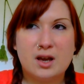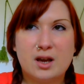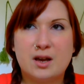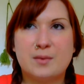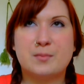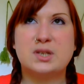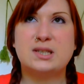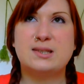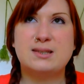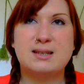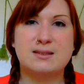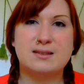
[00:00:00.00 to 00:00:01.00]
Um,
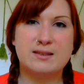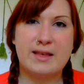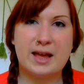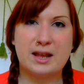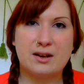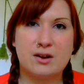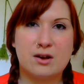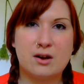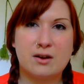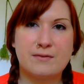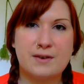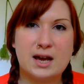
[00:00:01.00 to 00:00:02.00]
since then
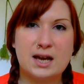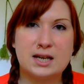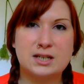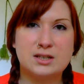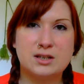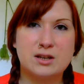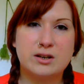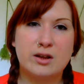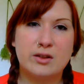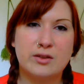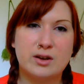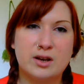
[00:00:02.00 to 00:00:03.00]
I've had
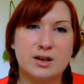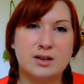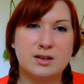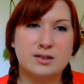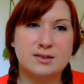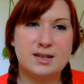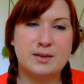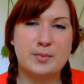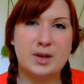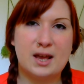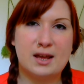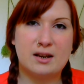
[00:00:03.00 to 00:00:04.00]
another
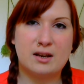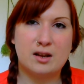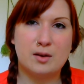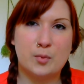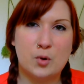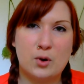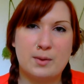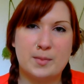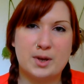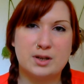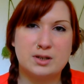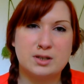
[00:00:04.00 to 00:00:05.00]
CPN
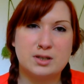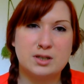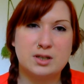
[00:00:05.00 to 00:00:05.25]
appointment